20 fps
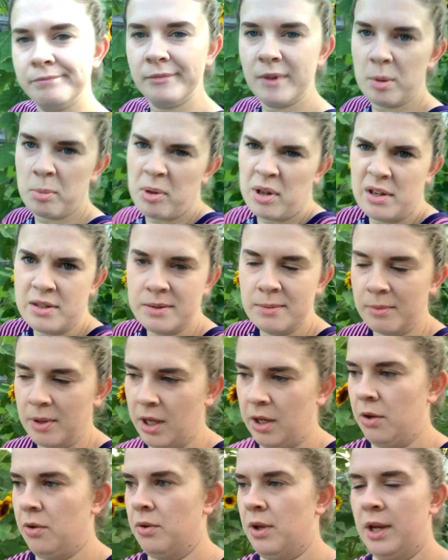I planted some
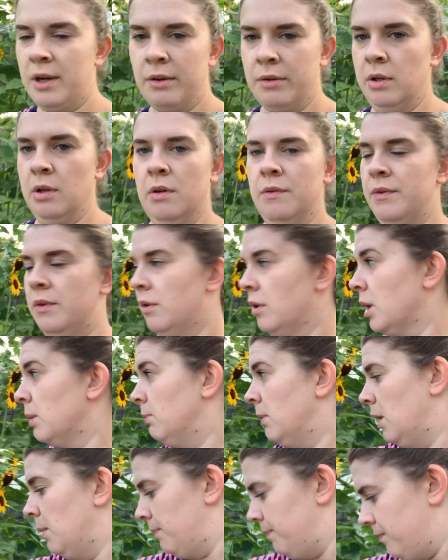kale. I don't know if it'll come
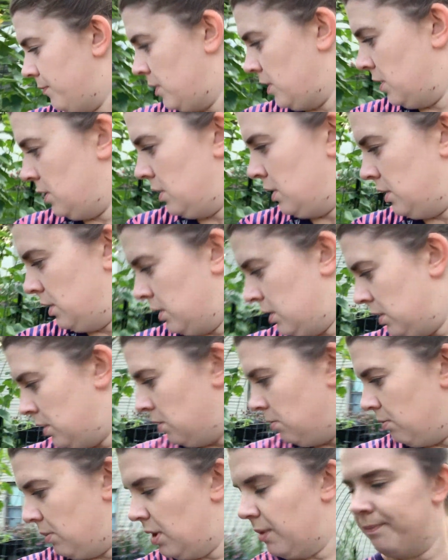up,
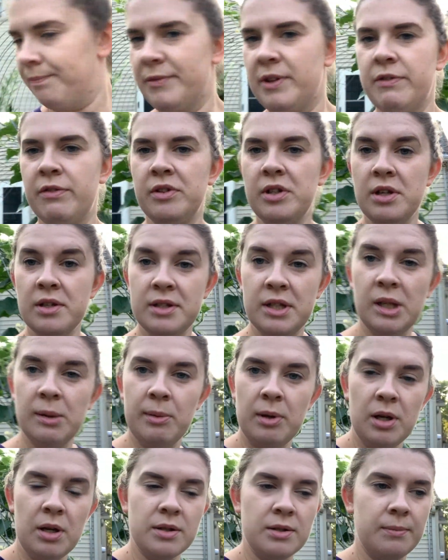but if it does, it'll
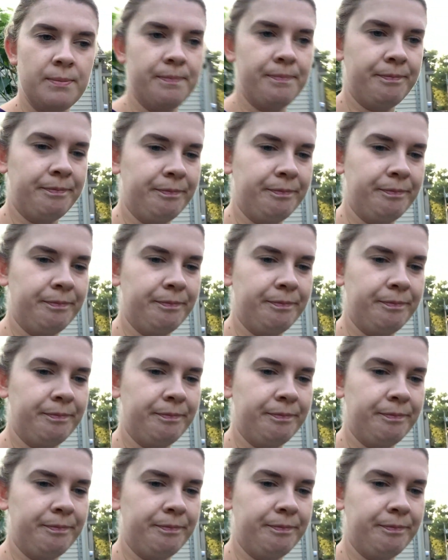be awesome.